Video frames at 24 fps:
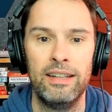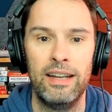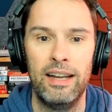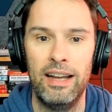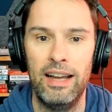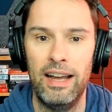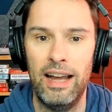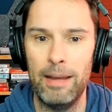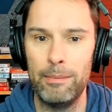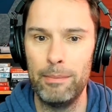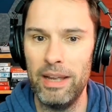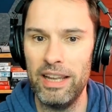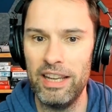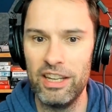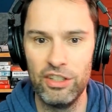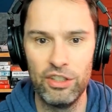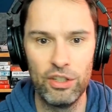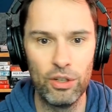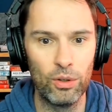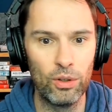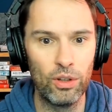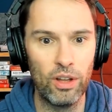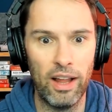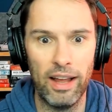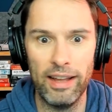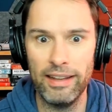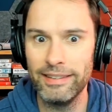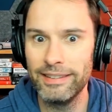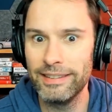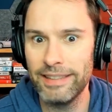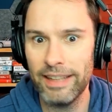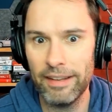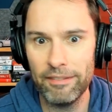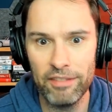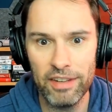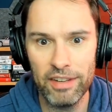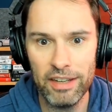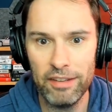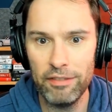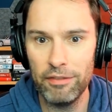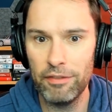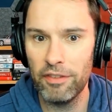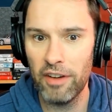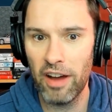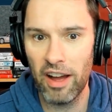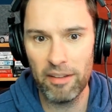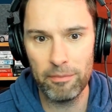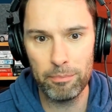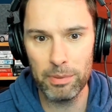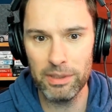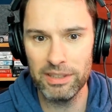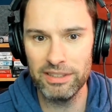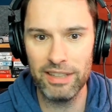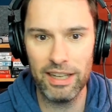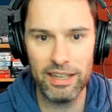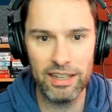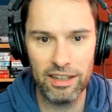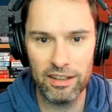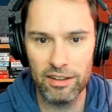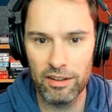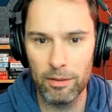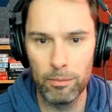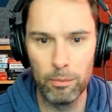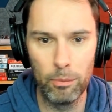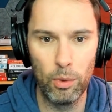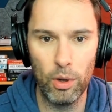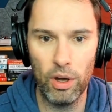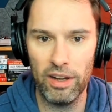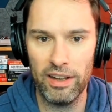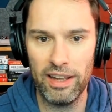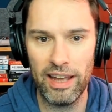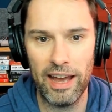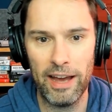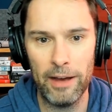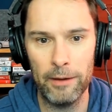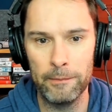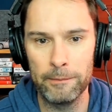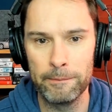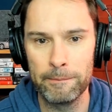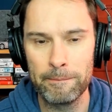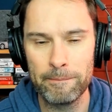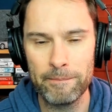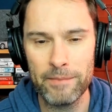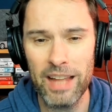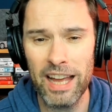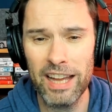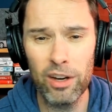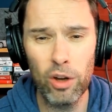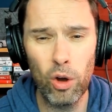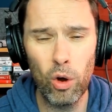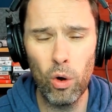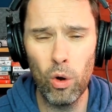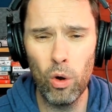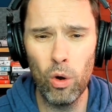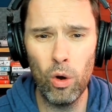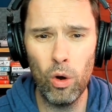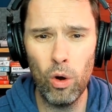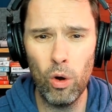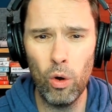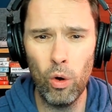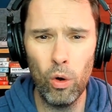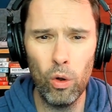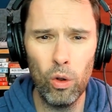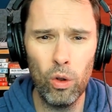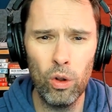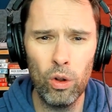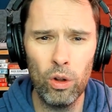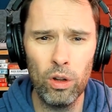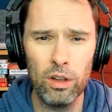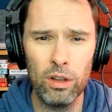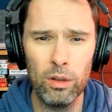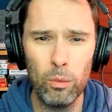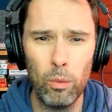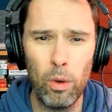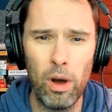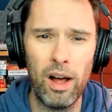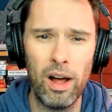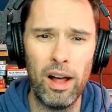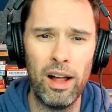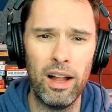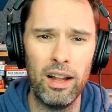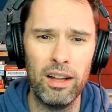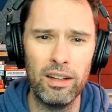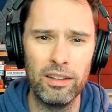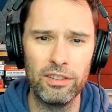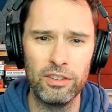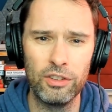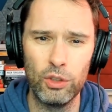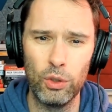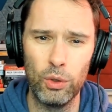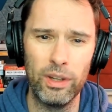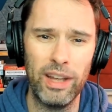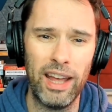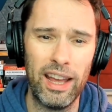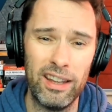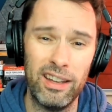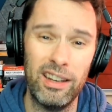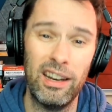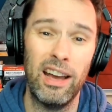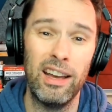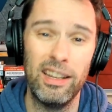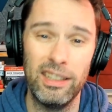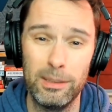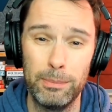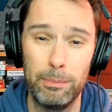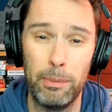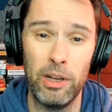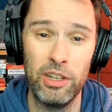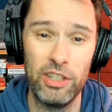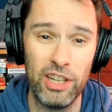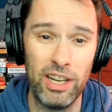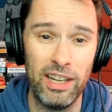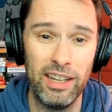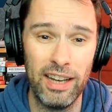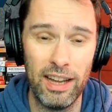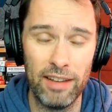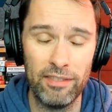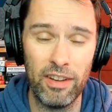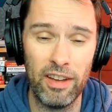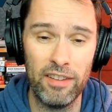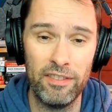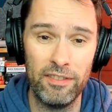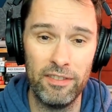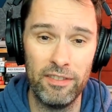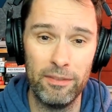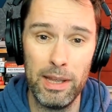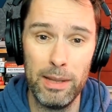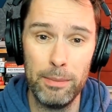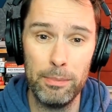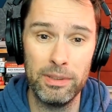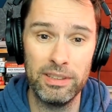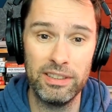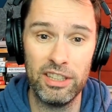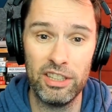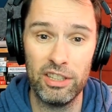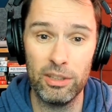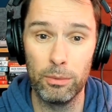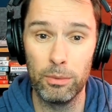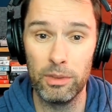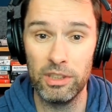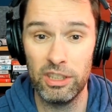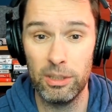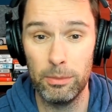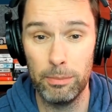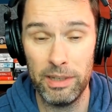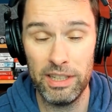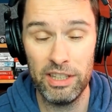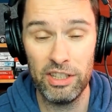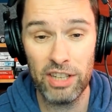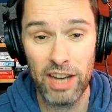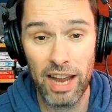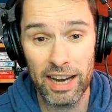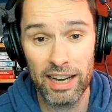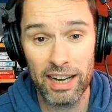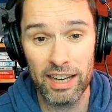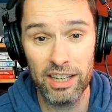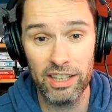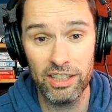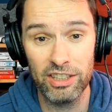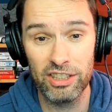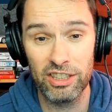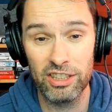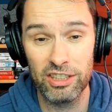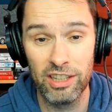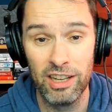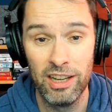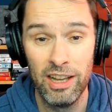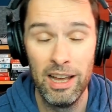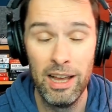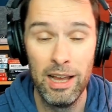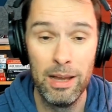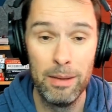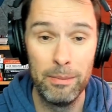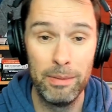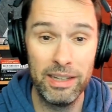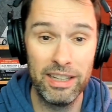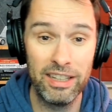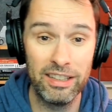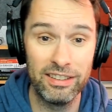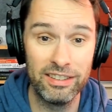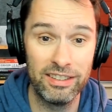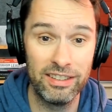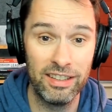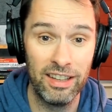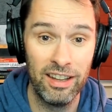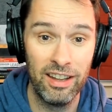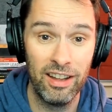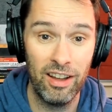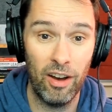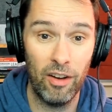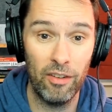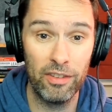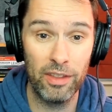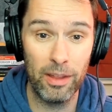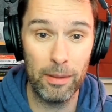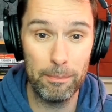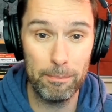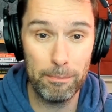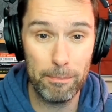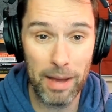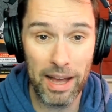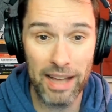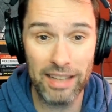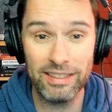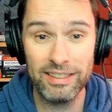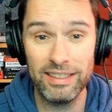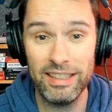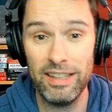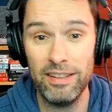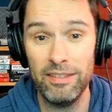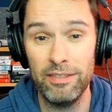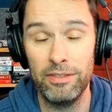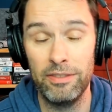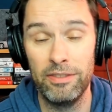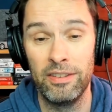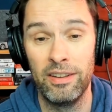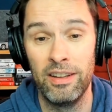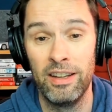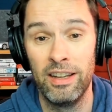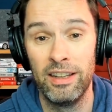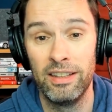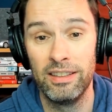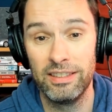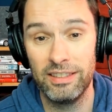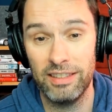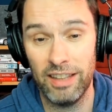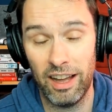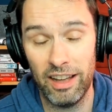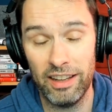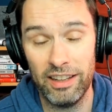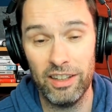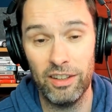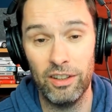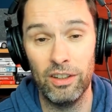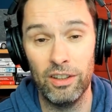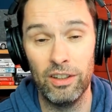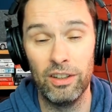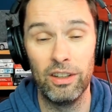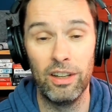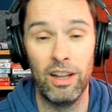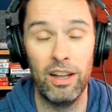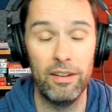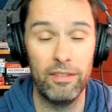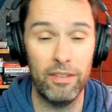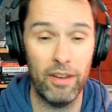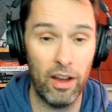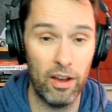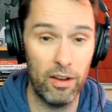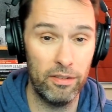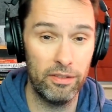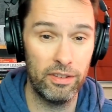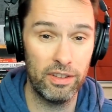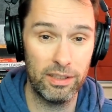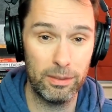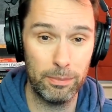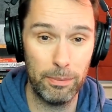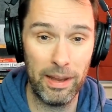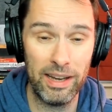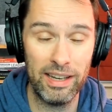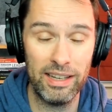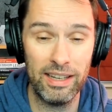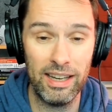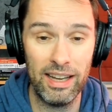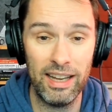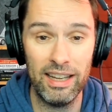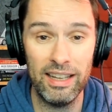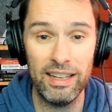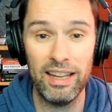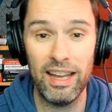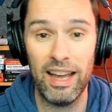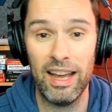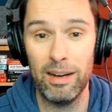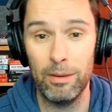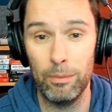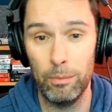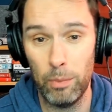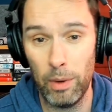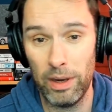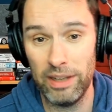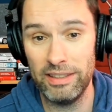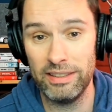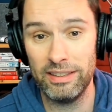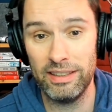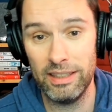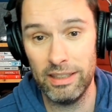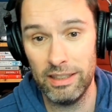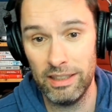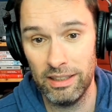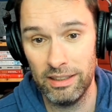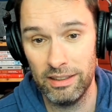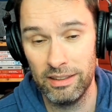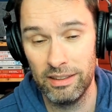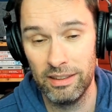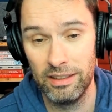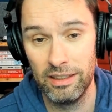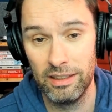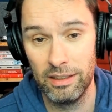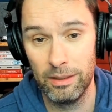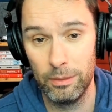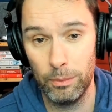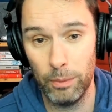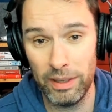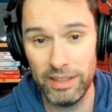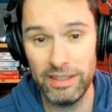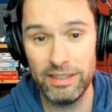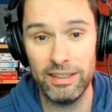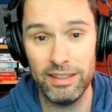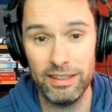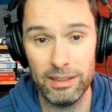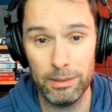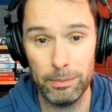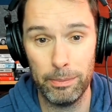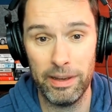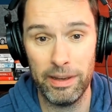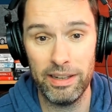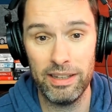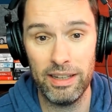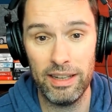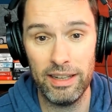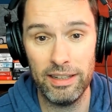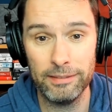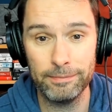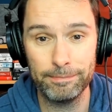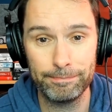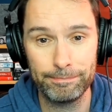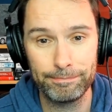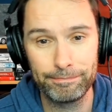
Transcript: and making sure like 75% of them work out. And all while sorting out United's budget and FFP position, which have been challenged because of the massive cycle of overspending and wasted spending.